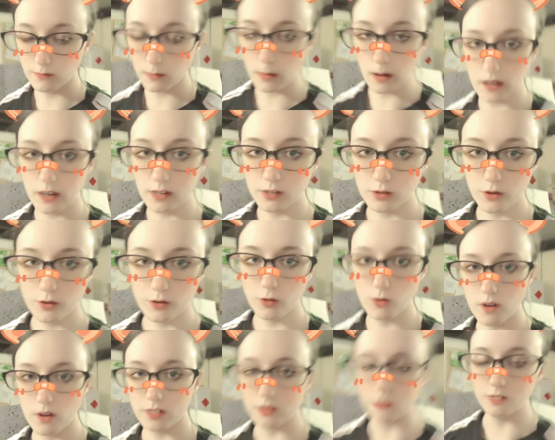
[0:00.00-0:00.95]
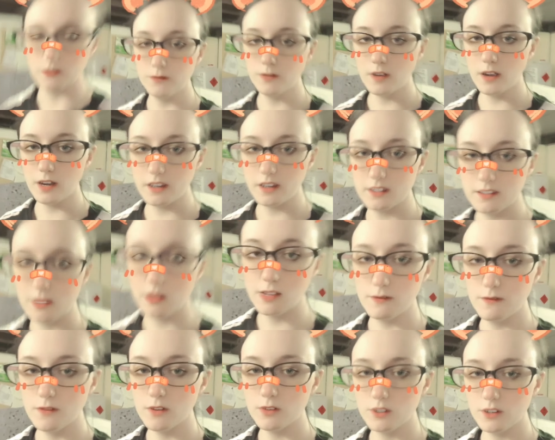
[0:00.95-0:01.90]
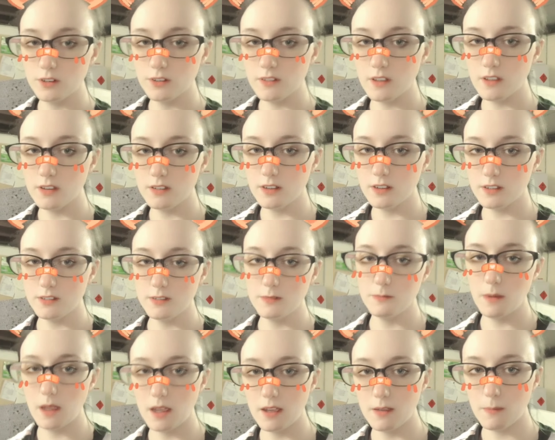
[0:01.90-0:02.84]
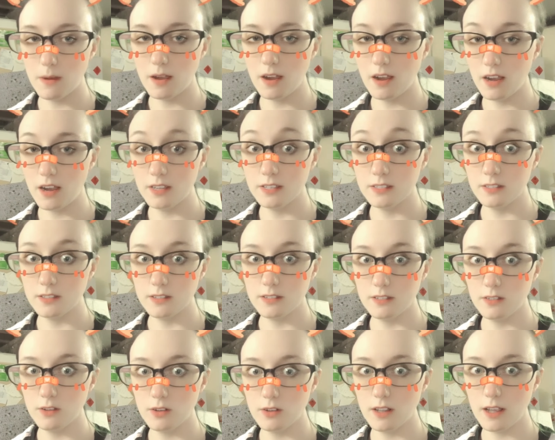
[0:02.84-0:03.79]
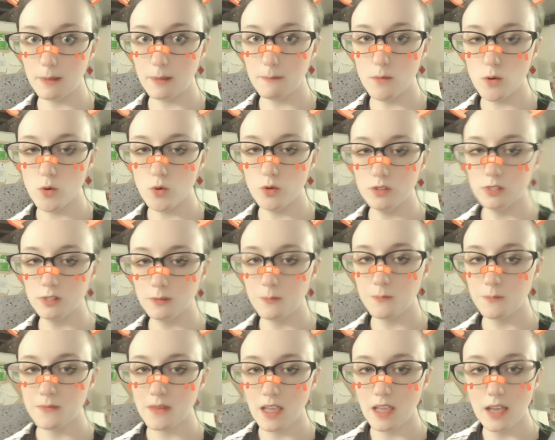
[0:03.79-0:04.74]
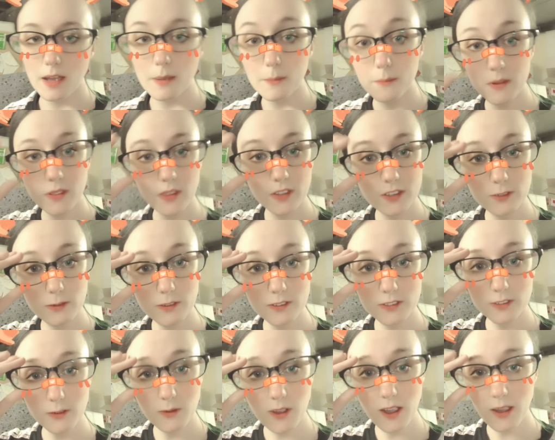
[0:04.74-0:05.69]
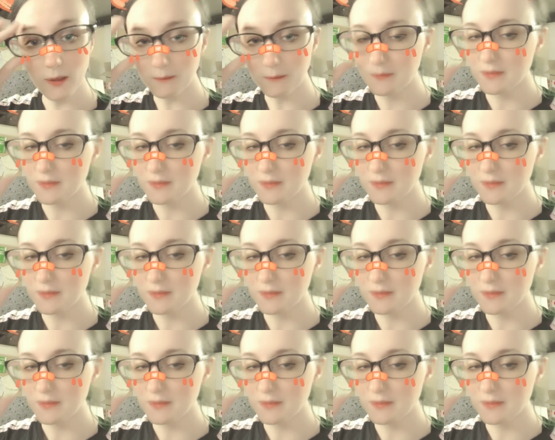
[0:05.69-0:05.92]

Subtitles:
My eternal quest of finding a silly filter that doesn't make my eyes look like moons, but this one's okay.